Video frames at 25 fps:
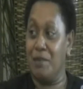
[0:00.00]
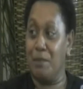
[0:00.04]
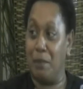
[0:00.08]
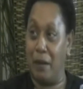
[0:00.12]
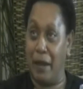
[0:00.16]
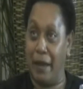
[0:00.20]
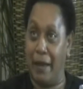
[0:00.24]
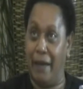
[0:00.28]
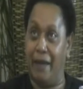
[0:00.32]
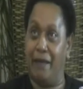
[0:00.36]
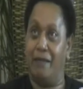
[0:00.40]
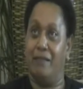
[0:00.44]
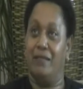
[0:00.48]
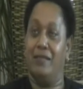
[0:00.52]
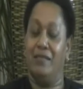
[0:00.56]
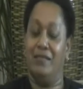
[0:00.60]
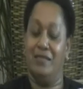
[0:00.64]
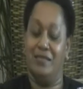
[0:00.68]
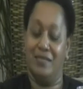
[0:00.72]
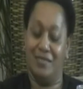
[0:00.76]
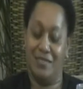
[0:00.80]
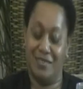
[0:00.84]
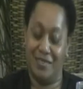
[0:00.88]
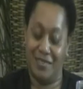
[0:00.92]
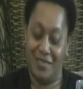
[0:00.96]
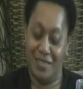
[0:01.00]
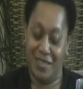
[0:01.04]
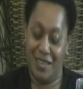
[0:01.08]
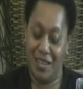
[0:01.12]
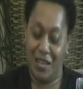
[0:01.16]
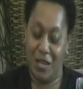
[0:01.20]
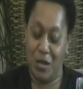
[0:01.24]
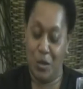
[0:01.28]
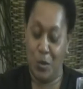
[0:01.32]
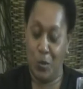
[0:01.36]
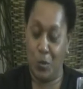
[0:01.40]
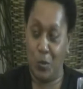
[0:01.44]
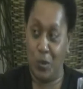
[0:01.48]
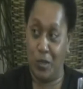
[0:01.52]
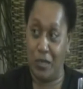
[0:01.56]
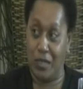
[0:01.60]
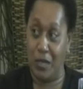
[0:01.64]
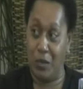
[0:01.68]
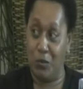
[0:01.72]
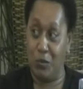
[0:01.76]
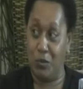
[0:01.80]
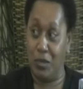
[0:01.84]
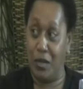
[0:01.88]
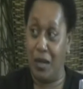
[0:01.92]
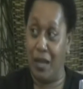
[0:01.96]
Plan. What I
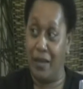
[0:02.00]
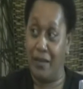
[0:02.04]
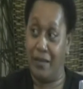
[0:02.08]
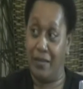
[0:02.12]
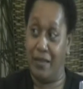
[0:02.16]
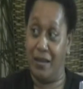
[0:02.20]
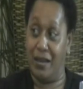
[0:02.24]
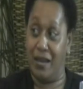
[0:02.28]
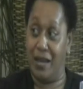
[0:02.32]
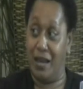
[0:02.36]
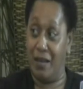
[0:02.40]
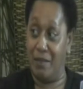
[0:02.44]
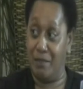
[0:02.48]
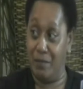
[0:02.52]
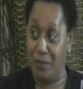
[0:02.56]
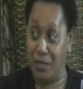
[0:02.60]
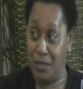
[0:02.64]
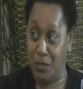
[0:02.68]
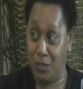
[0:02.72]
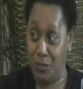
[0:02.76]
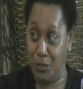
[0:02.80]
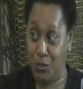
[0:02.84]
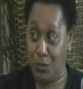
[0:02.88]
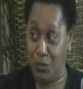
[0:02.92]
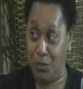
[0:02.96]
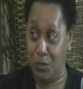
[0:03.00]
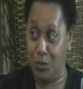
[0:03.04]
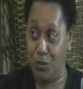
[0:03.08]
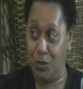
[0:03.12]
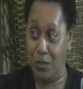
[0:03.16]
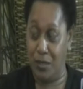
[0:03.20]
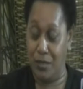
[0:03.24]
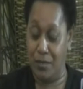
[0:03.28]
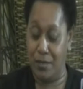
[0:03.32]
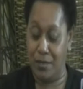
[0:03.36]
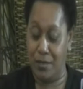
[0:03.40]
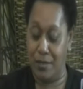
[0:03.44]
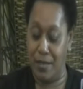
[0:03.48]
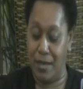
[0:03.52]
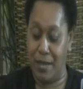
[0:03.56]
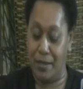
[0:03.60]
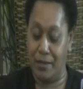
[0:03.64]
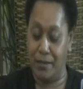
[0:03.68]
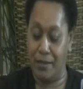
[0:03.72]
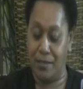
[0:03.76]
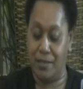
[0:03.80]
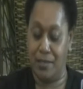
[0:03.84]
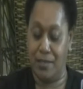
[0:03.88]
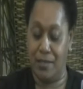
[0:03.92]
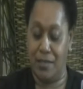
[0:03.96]
would like the government to do is
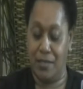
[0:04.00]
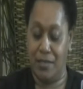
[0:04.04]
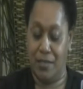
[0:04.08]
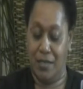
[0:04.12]
that